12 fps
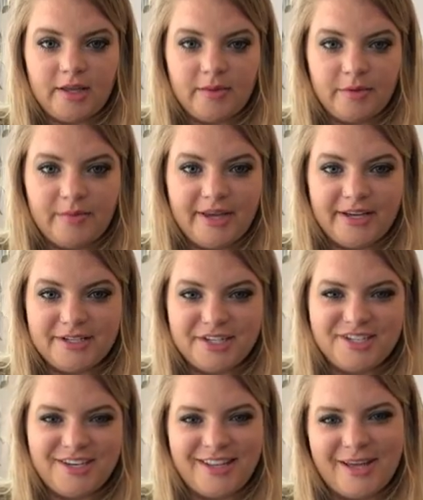but paying
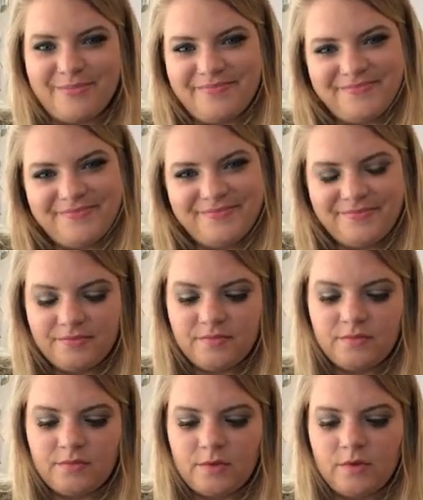attention to them.
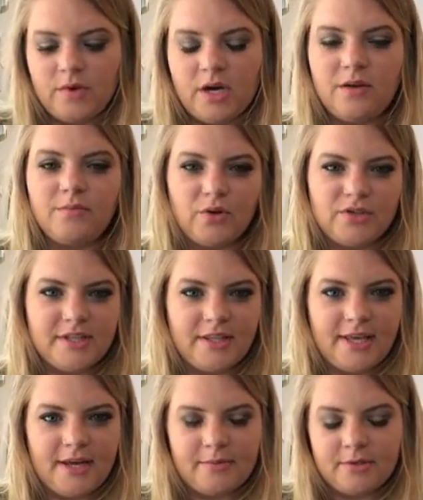Well, mostly
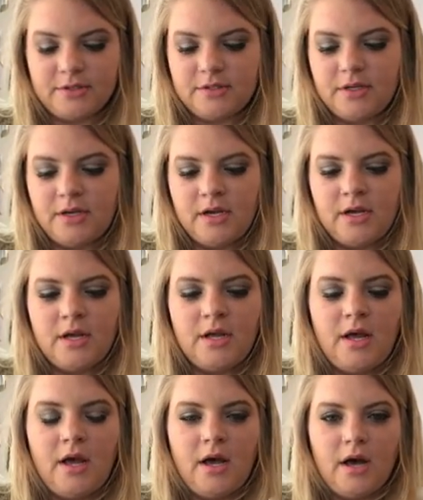the animals.
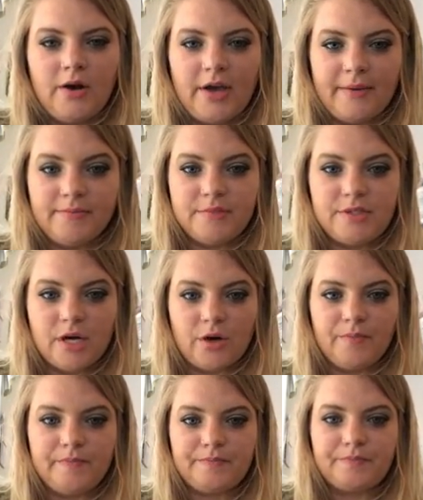Okay, so
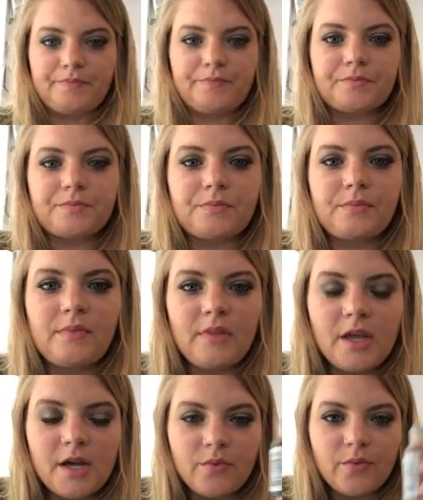
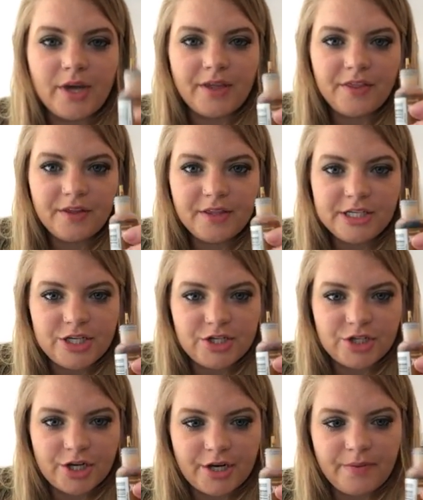with the
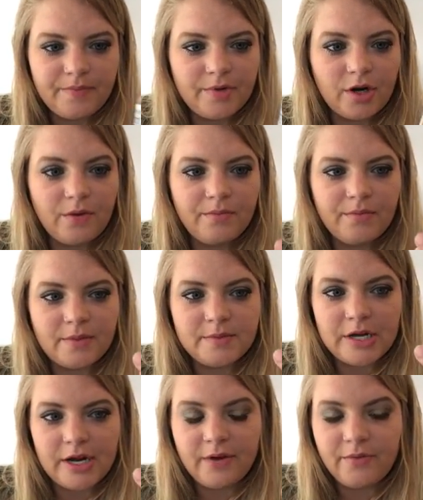ginger, no, I'm
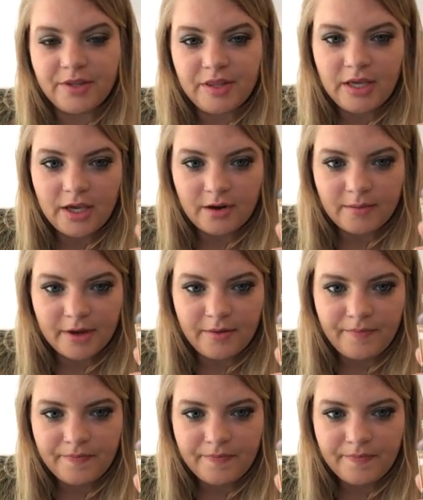sorry, with the caramel,